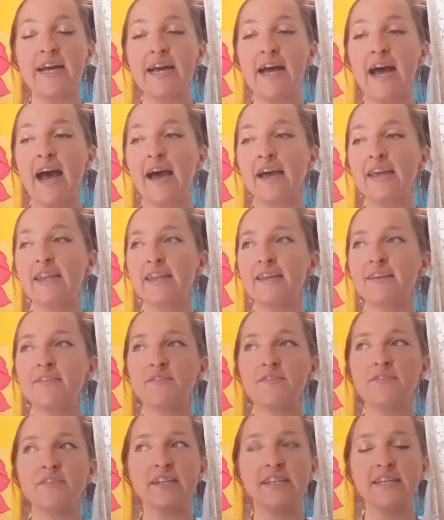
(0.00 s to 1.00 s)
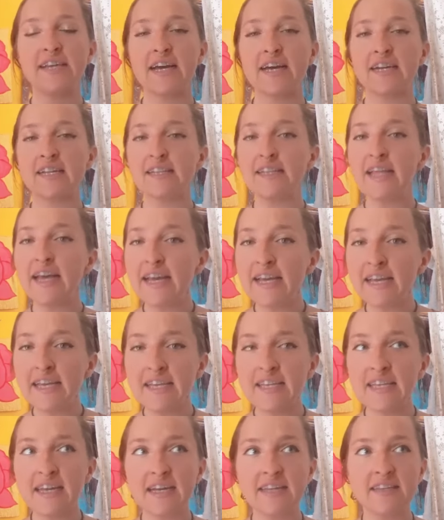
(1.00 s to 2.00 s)
I didn't really add
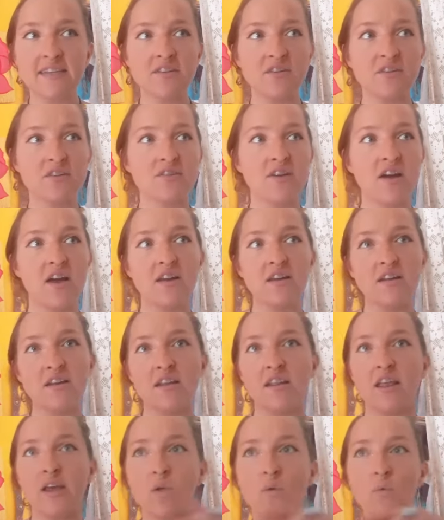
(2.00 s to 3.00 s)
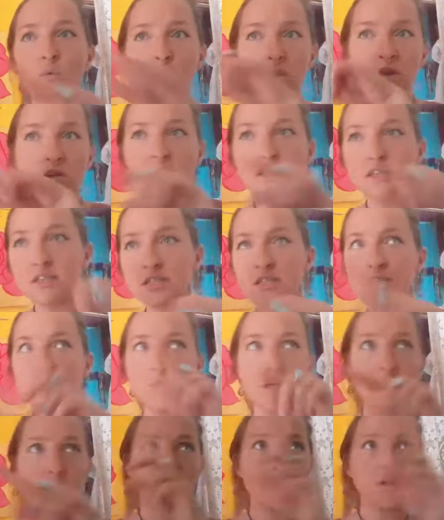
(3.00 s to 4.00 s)
light. I didn't try to like whirl it this
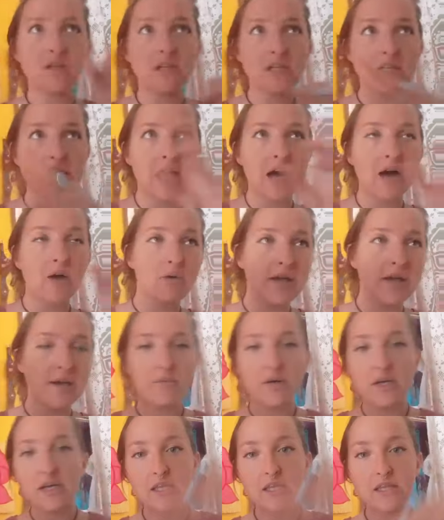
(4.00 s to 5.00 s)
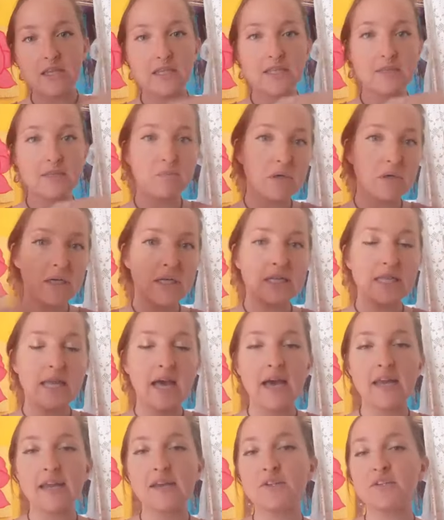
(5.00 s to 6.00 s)
way, whirl it that way, bring in this, bring in
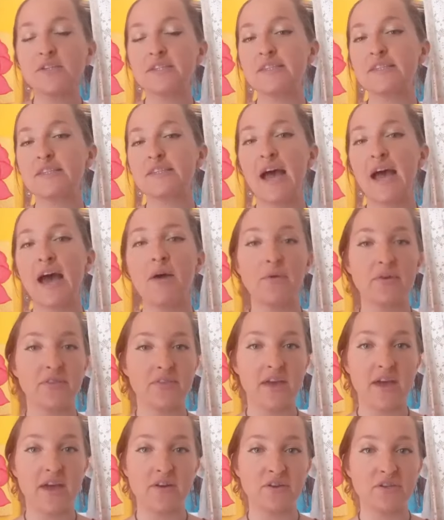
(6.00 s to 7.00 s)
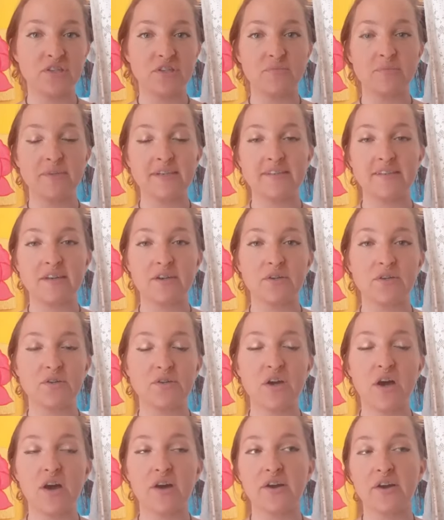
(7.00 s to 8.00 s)
that. I just sat with the energy of my second
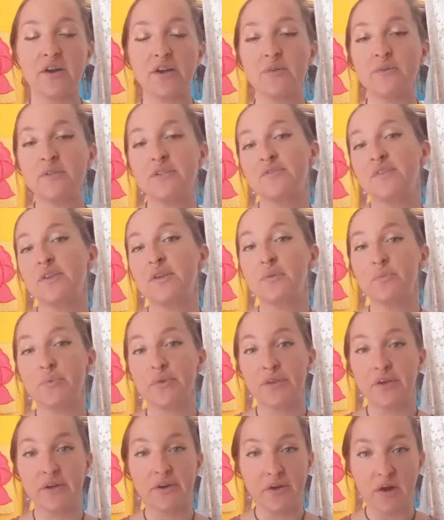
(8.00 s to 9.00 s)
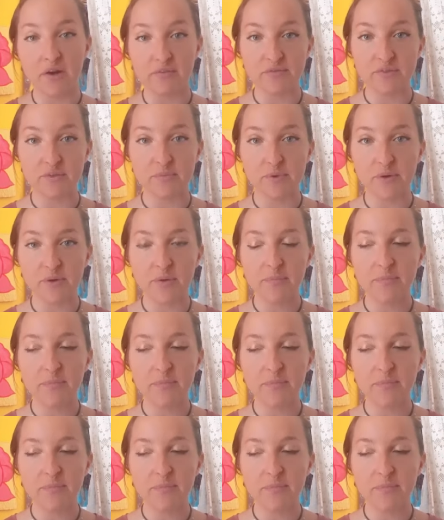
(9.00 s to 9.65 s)
chakra and it was feeling really uncomfortable.